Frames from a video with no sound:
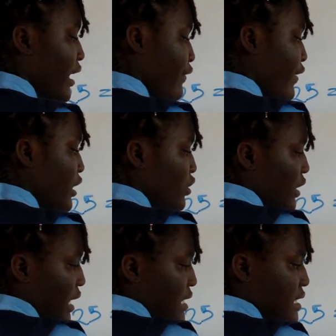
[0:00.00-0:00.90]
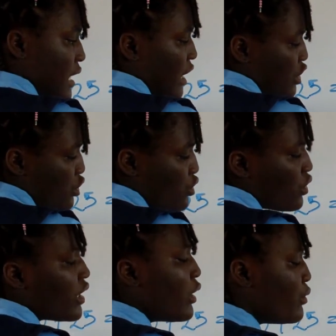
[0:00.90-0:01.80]
factor that is here and it's also
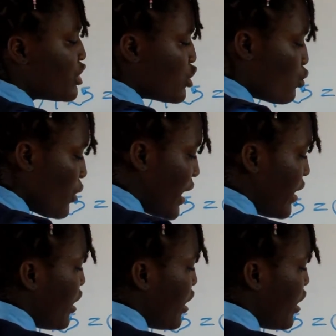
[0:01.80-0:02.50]
here, which is y.